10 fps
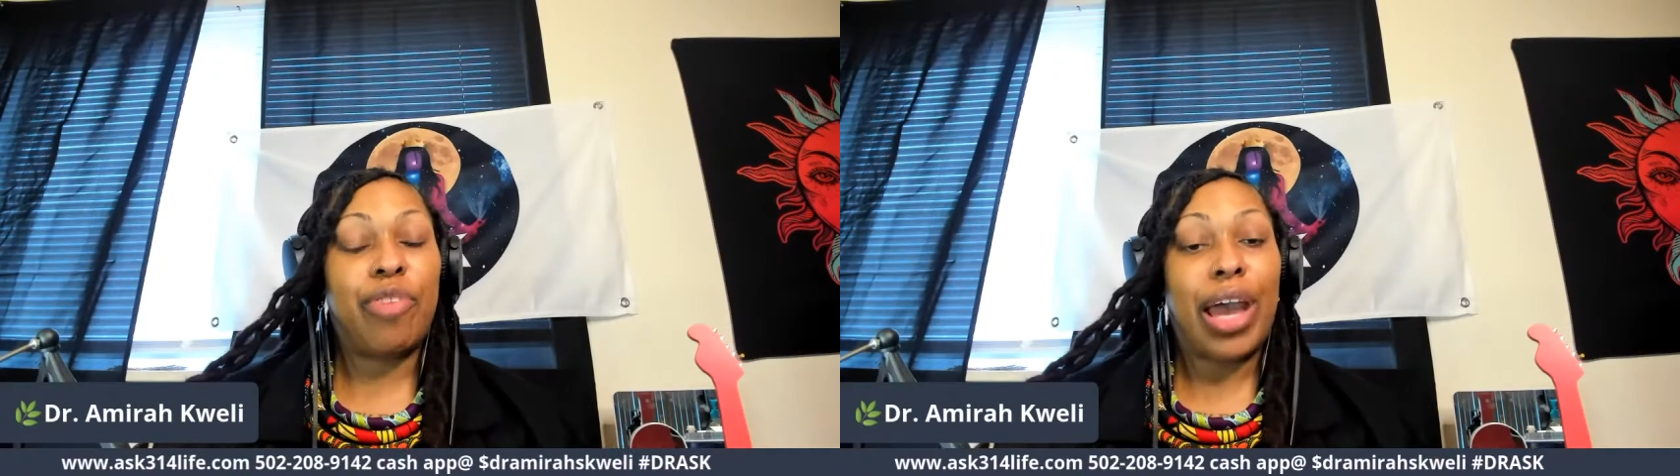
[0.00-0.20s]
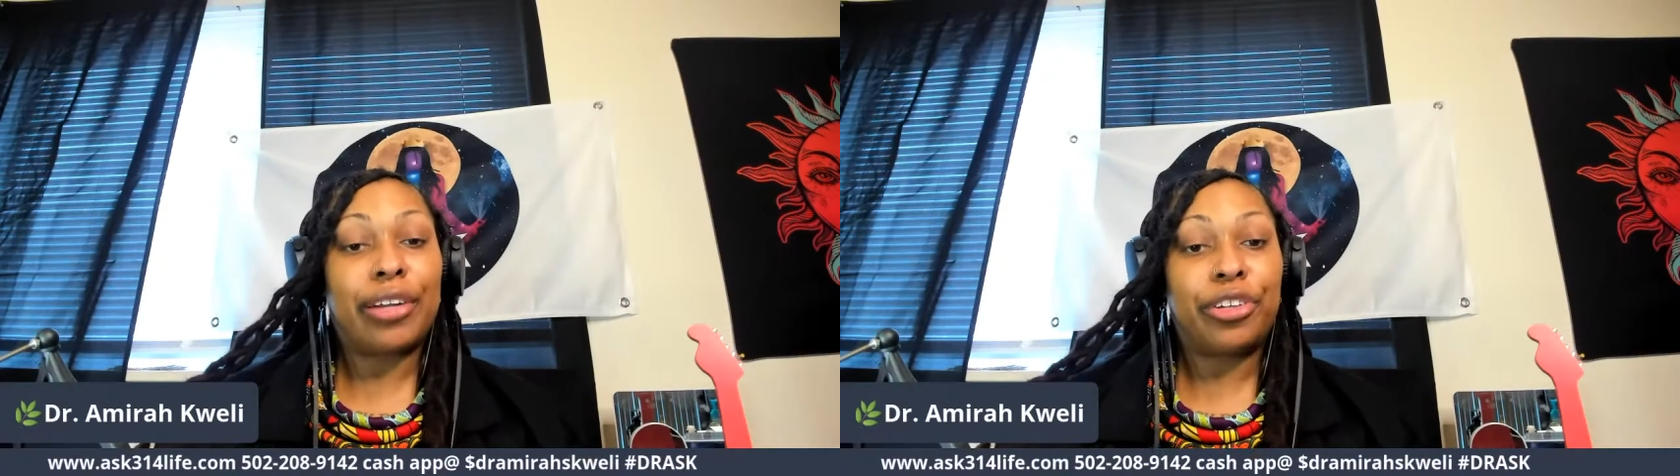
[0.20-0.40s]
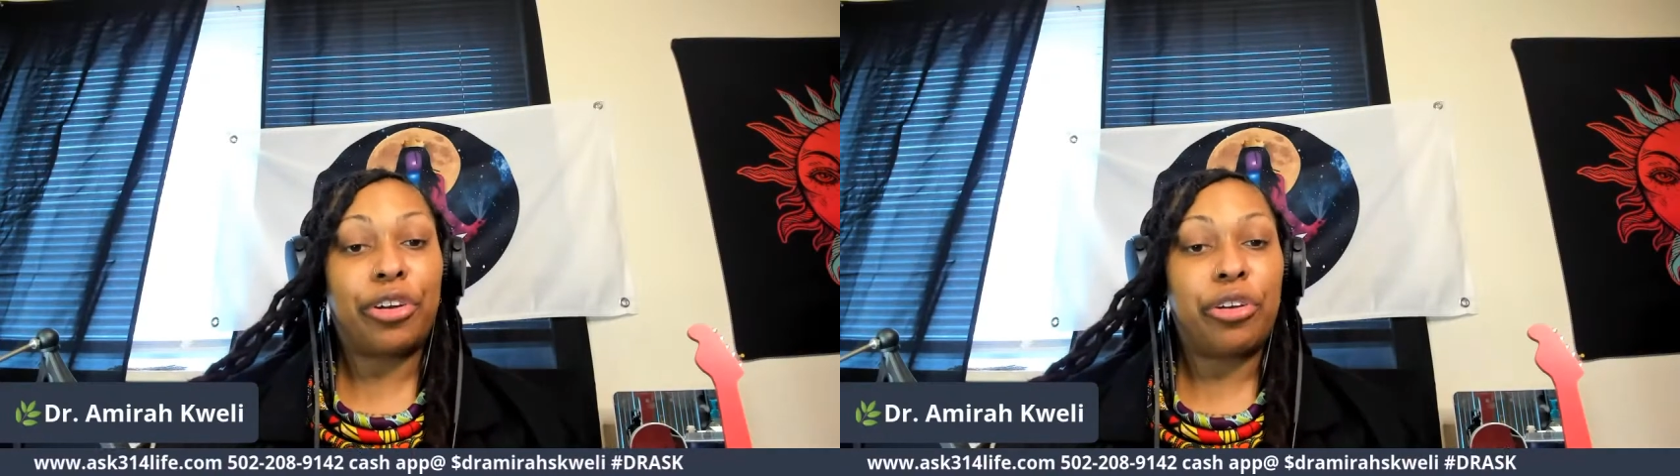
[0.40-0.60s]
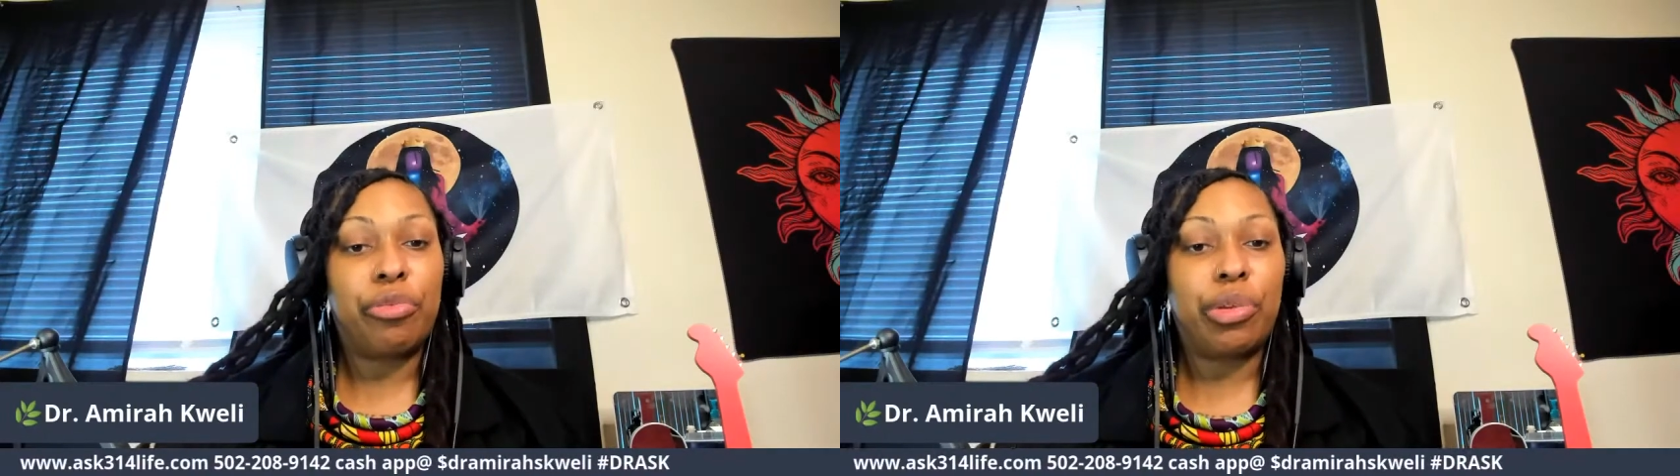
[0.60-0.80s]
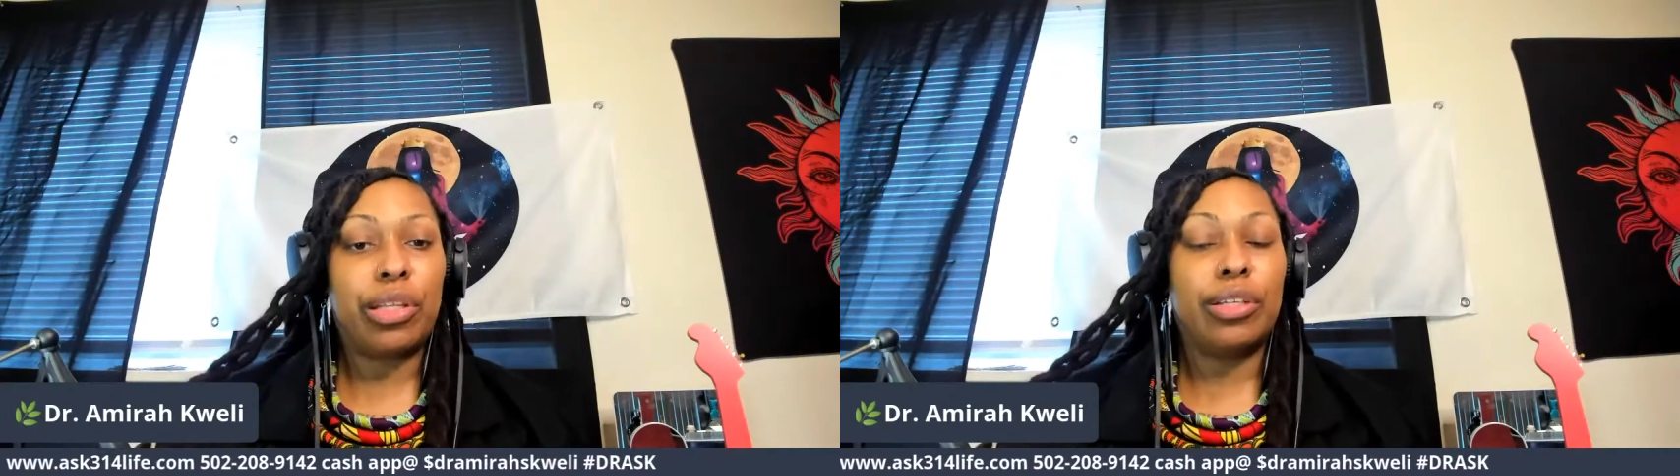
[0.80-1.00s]
factor
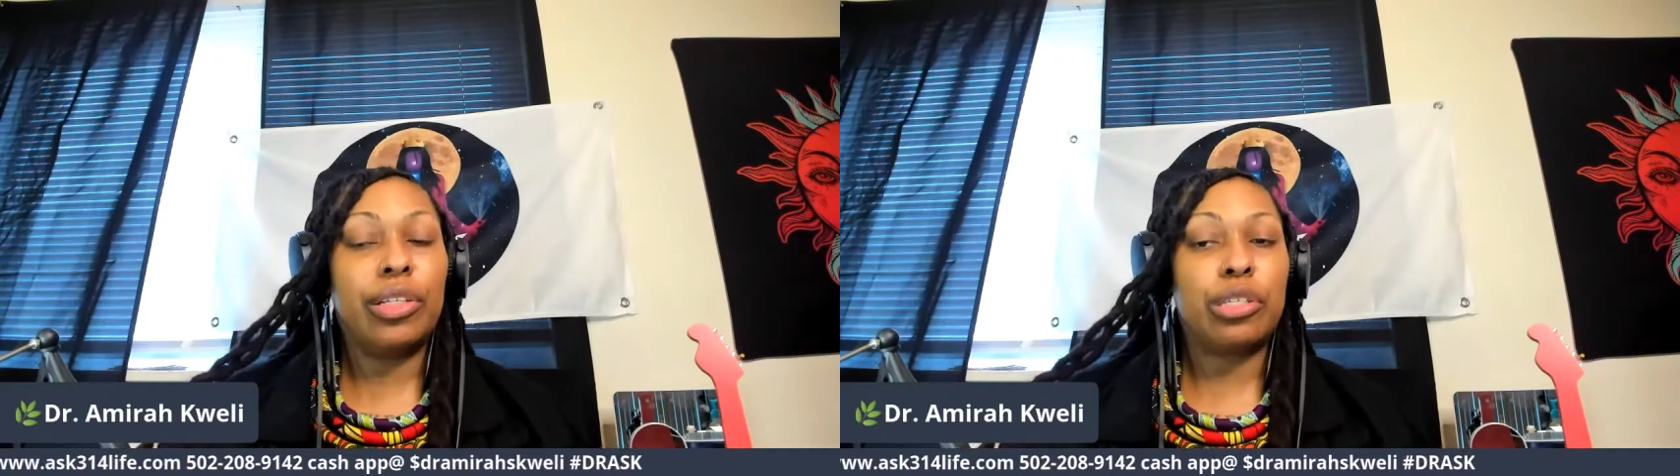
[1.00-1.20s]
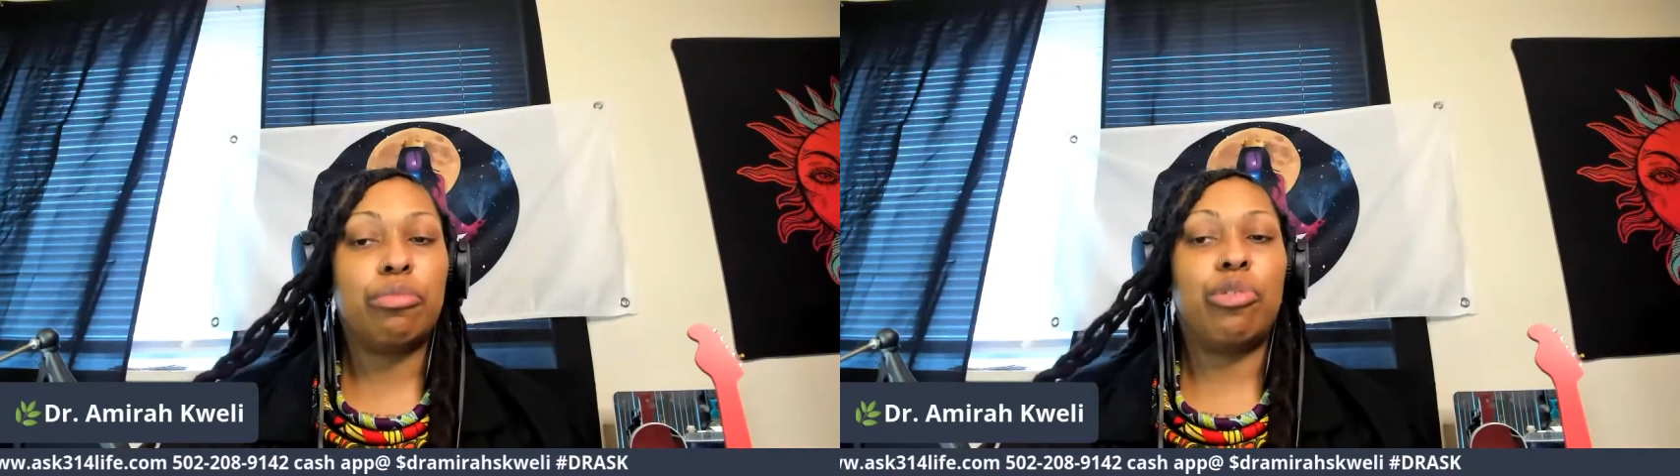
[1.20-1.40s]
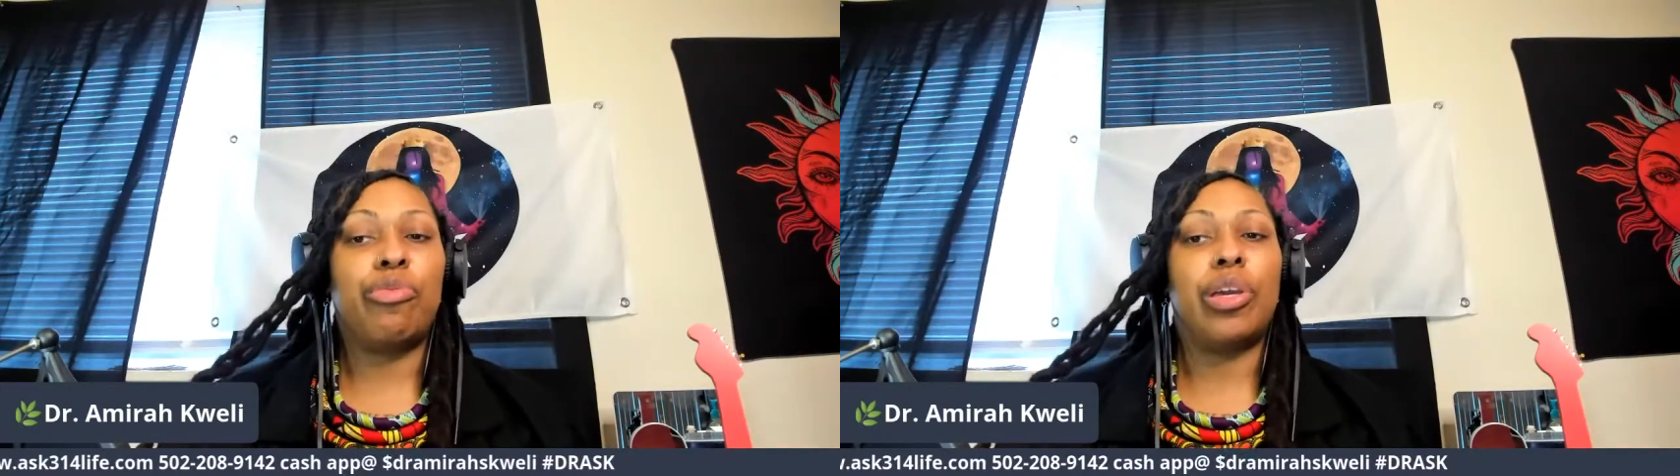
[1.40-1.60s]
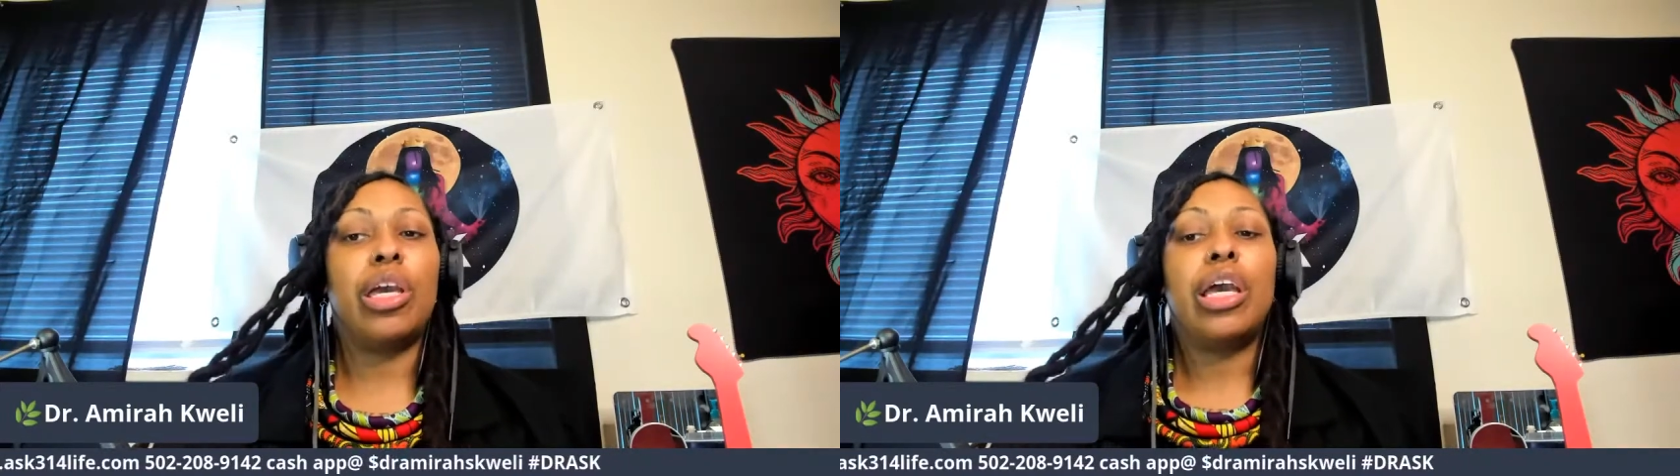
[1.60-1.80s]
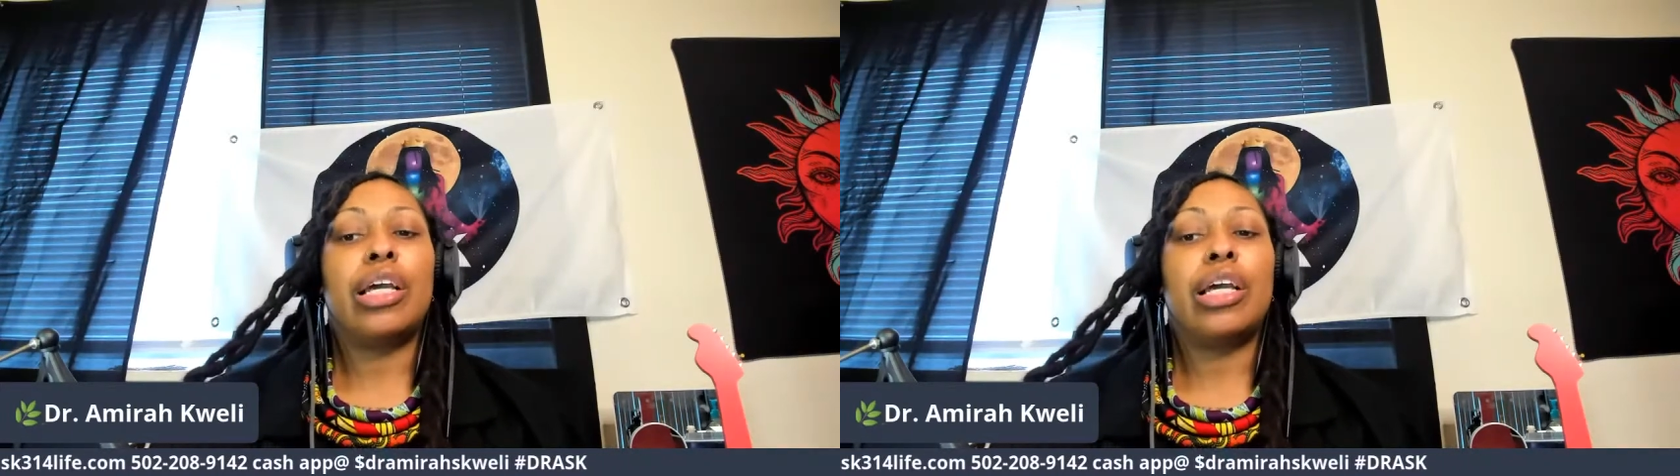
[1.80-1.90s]
within this movie.